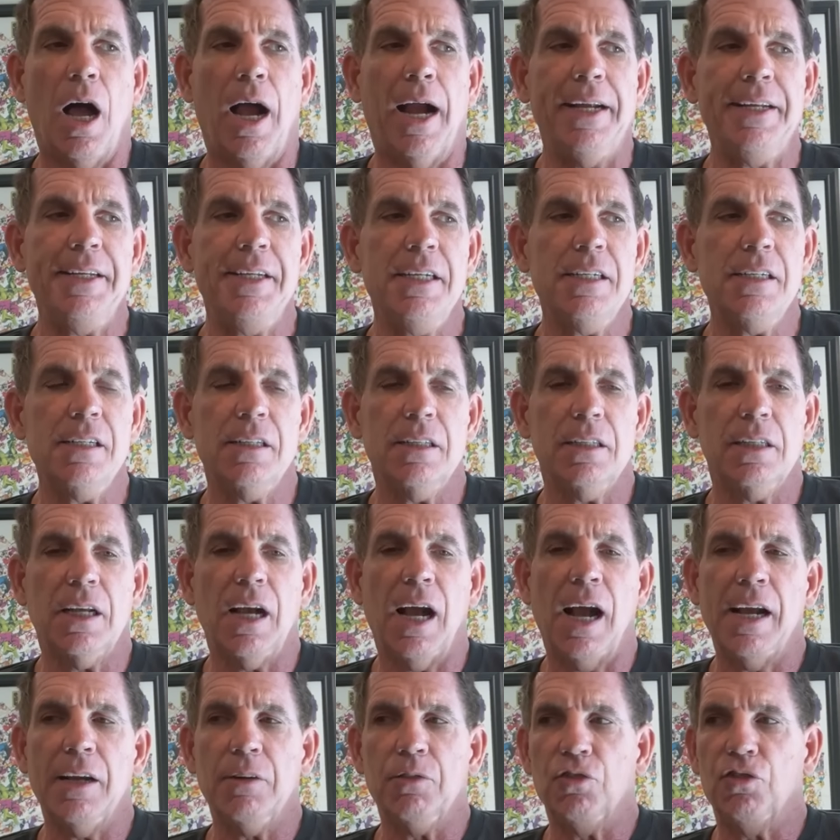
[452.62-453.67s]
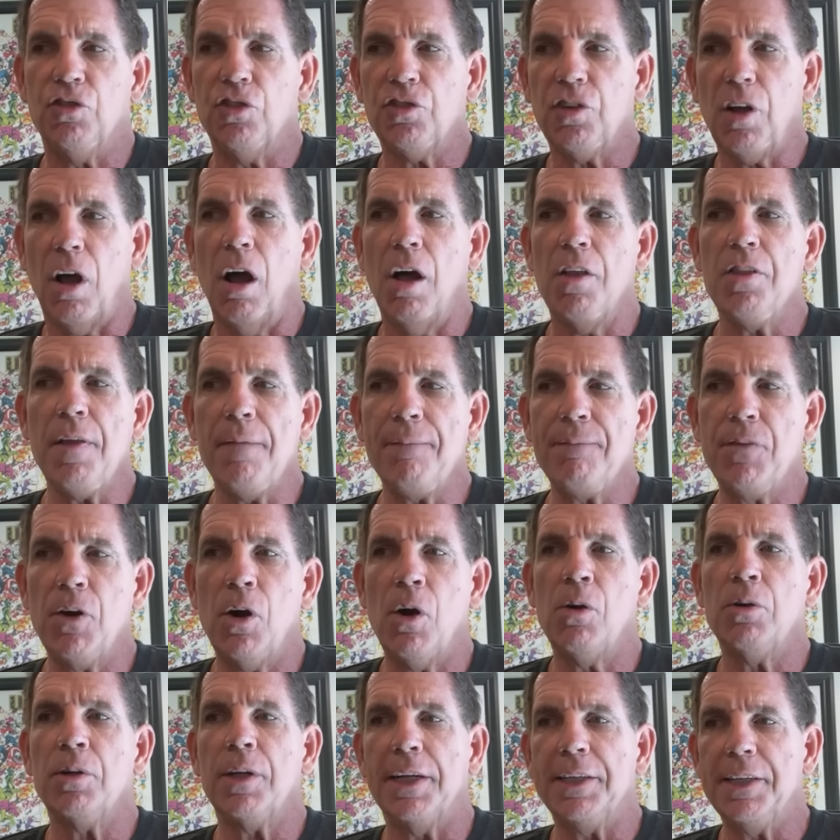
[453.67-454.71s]
I needed a guy who was just on the
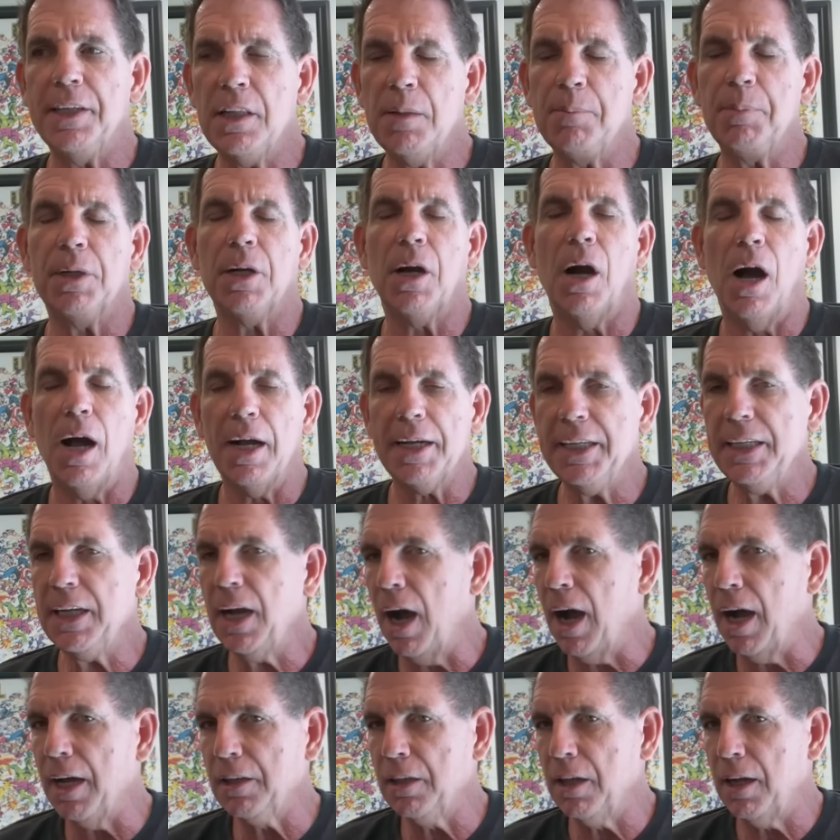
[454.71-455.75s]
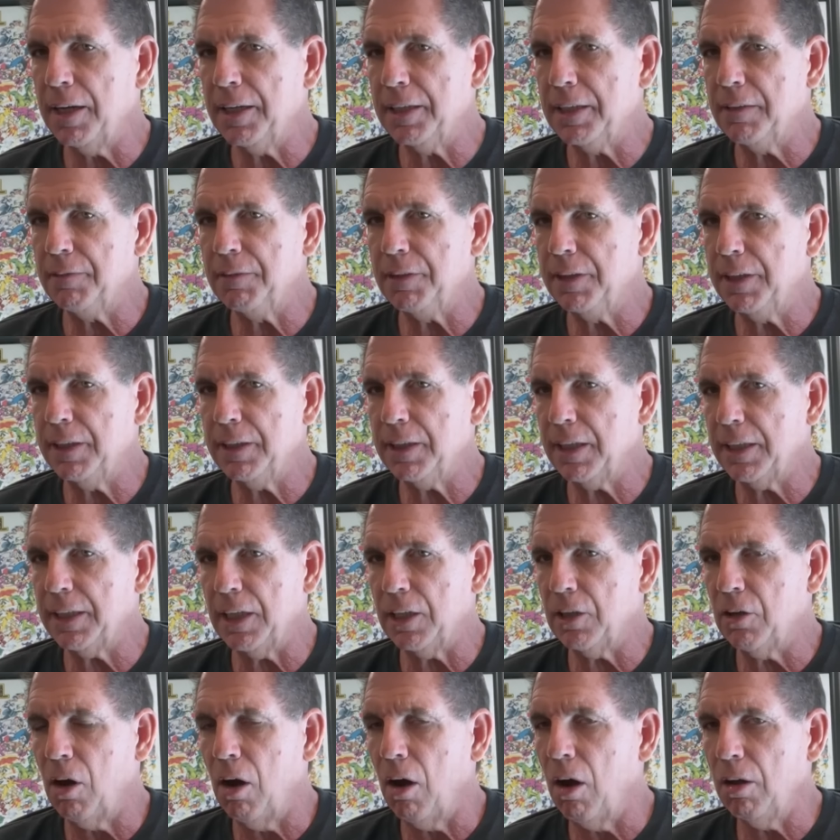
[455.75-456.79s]
phone. I did the Bukkake hotline and everything that
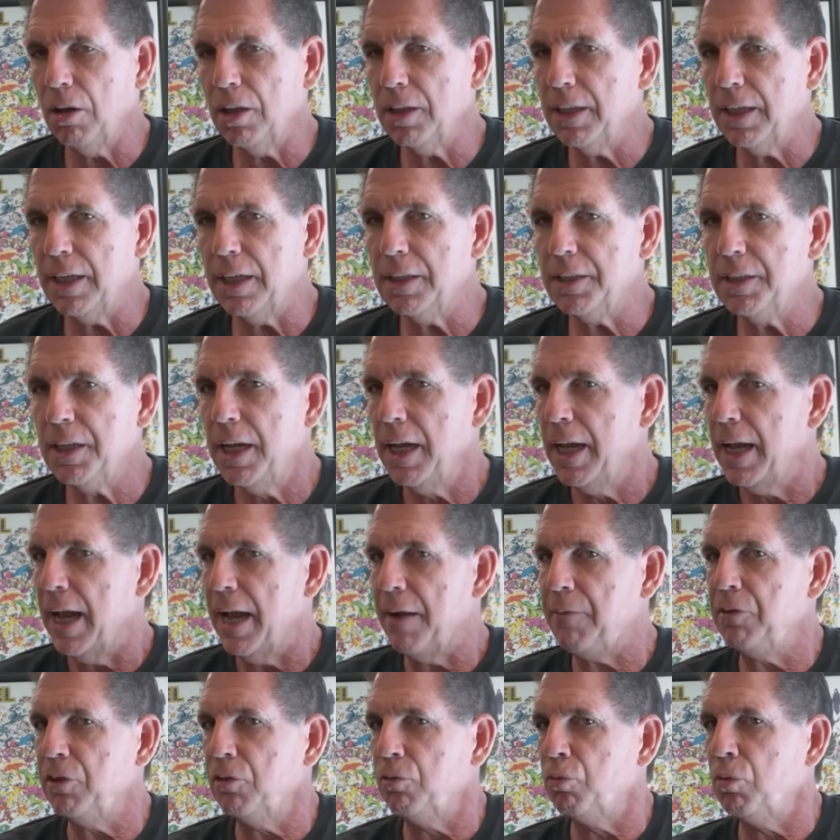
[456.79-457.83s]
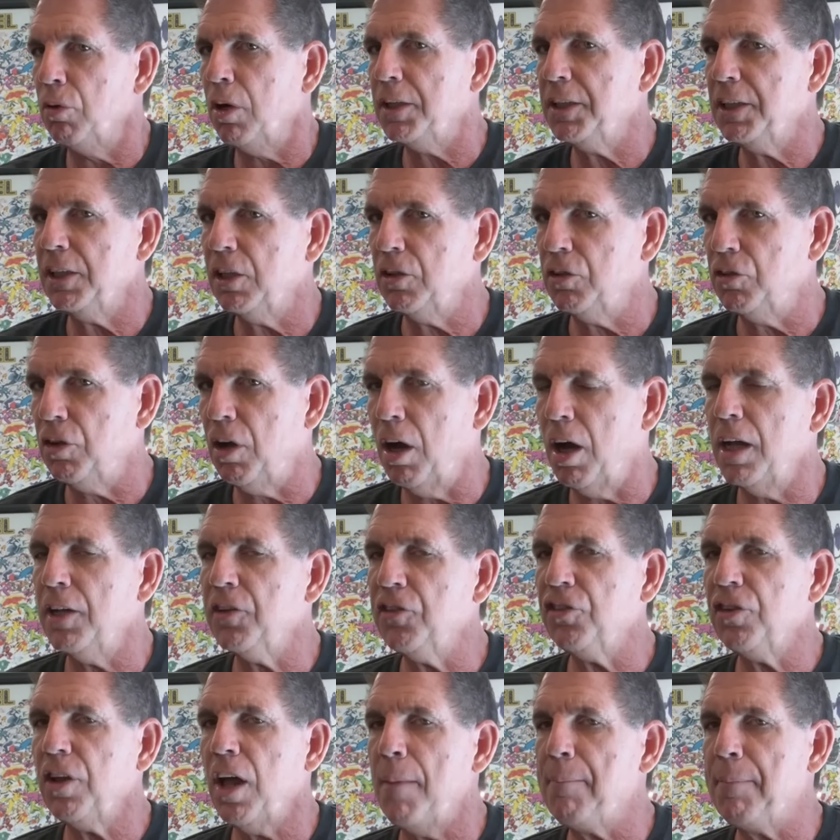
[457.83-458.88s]
could call in, and we were running
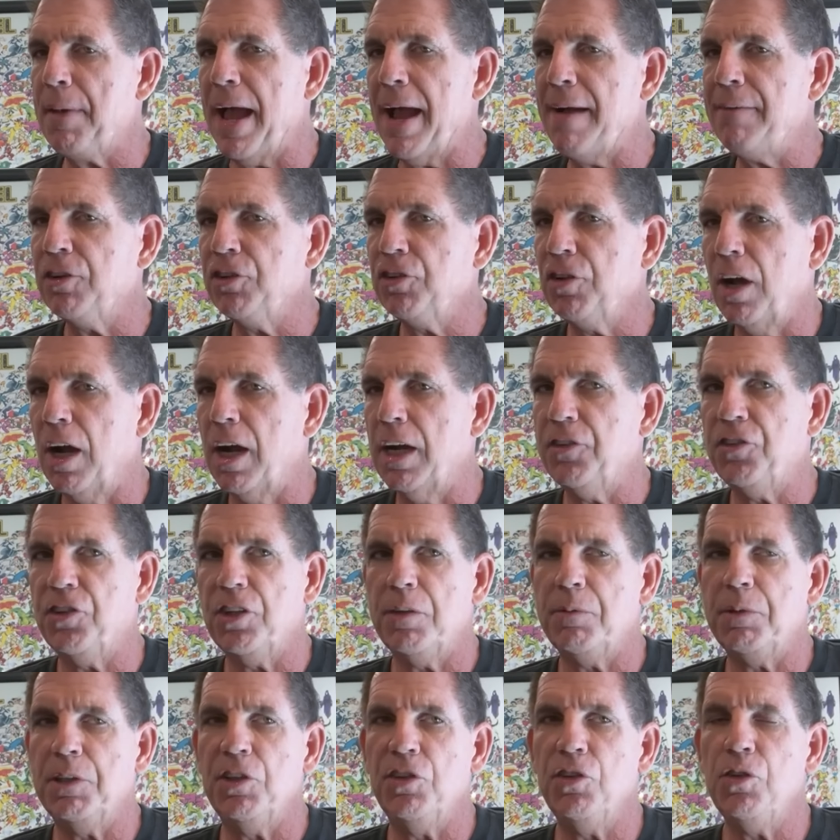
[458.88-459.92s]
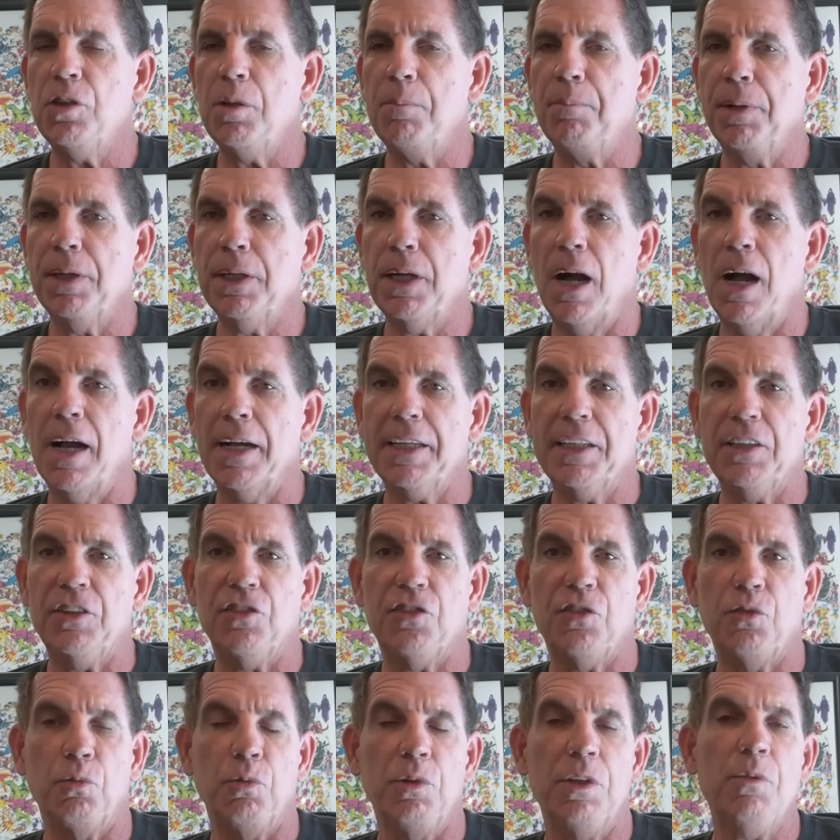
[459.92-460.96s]
nonstop advertising. We'd do the
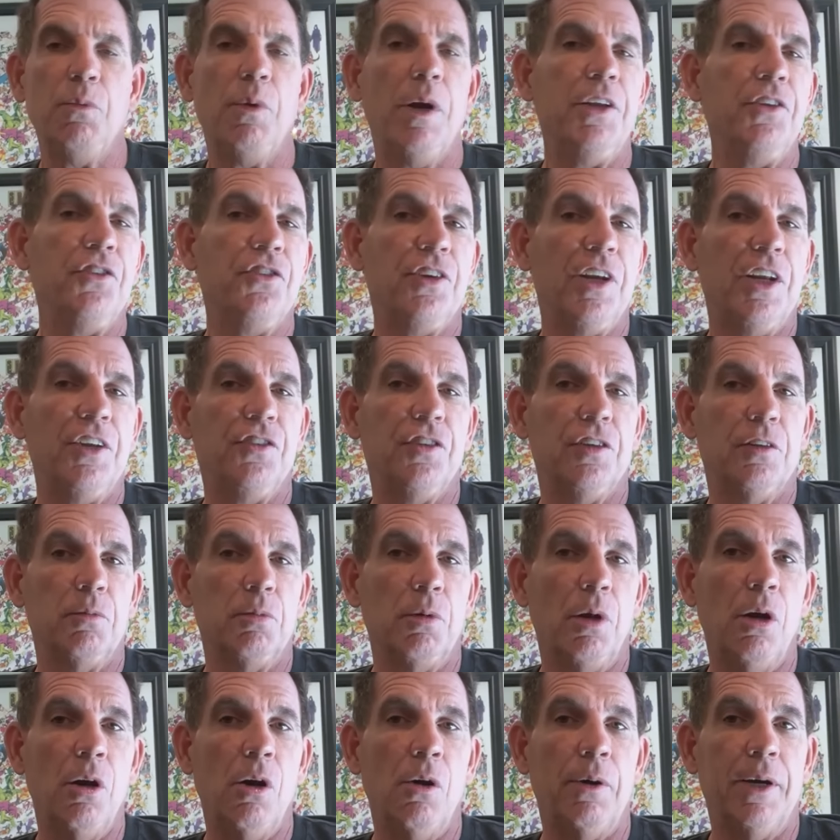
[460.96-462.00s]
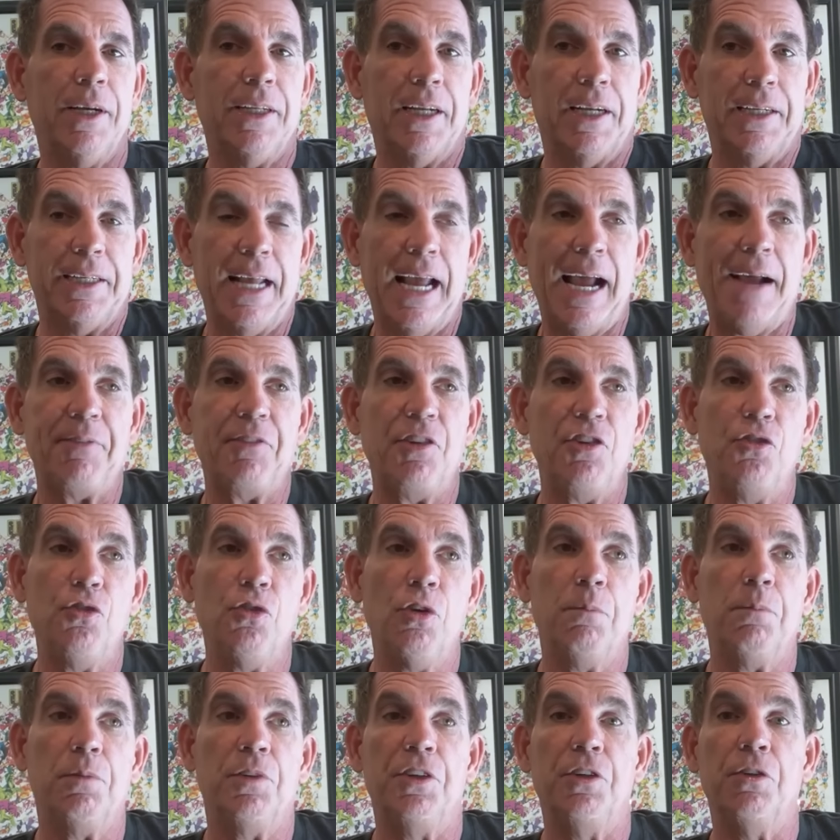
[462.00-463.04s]
Bukkakes three Wednesdays in a row, and I'd have to
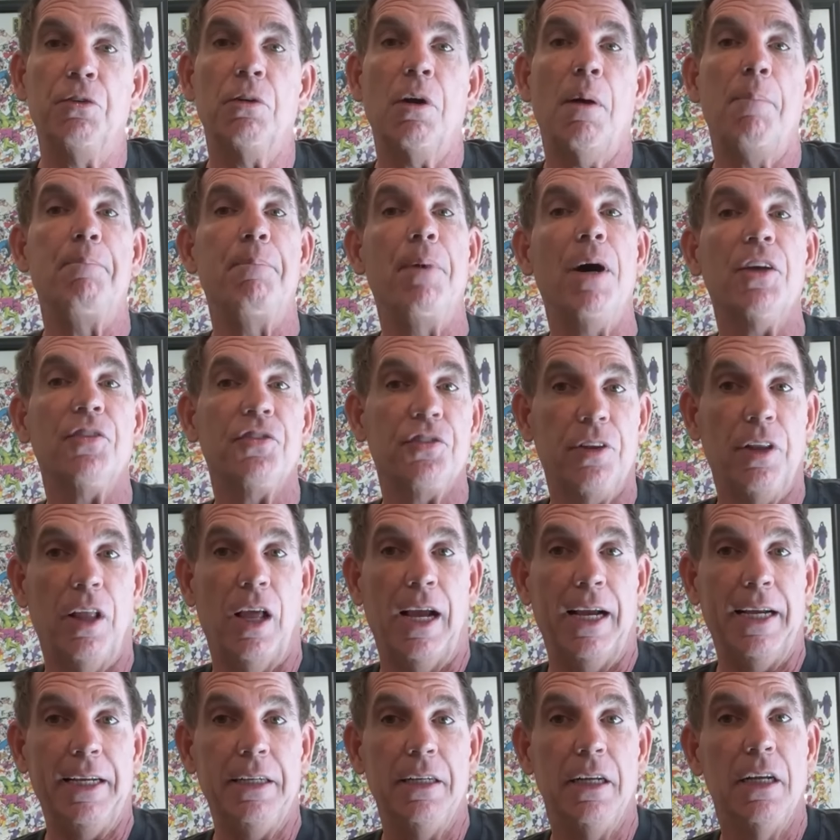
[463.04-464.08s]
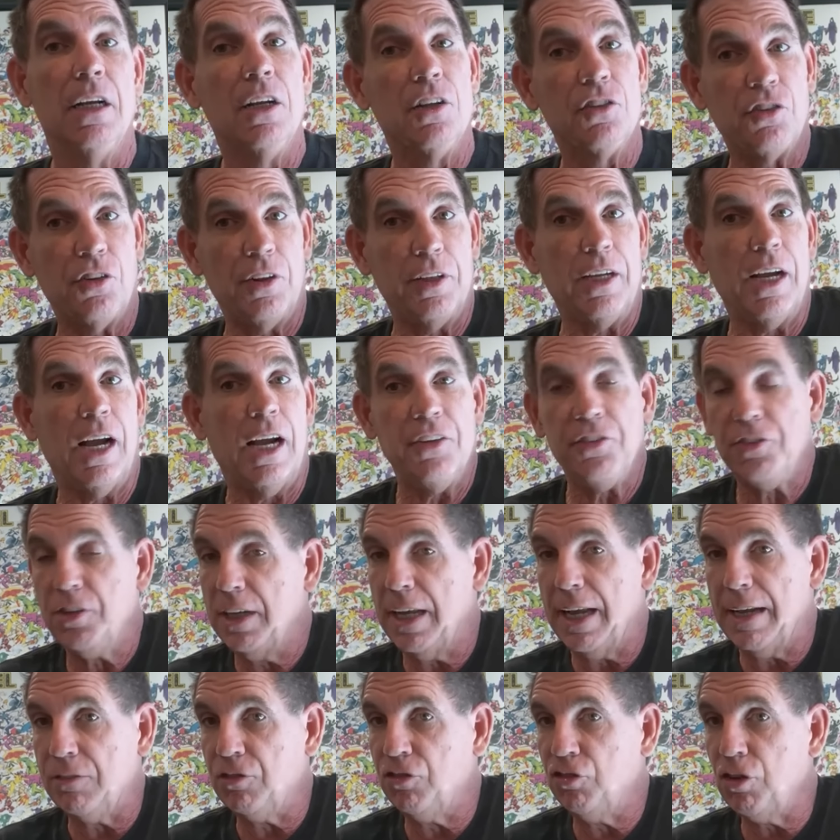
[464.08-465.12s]
do them near a bus line. So the guys
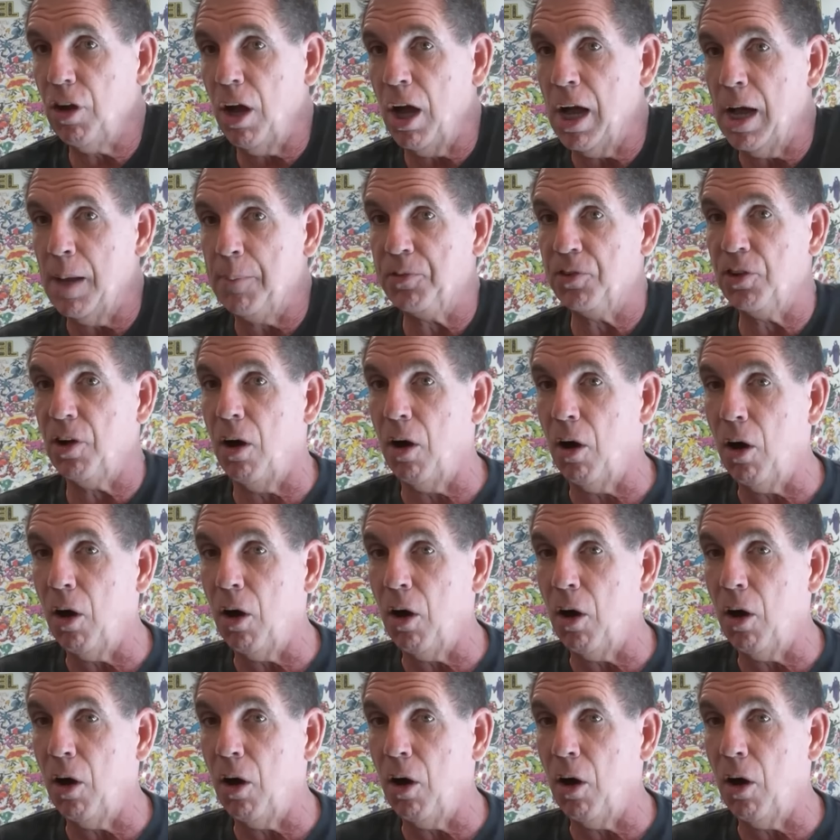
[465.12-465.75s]
didn't have jobs.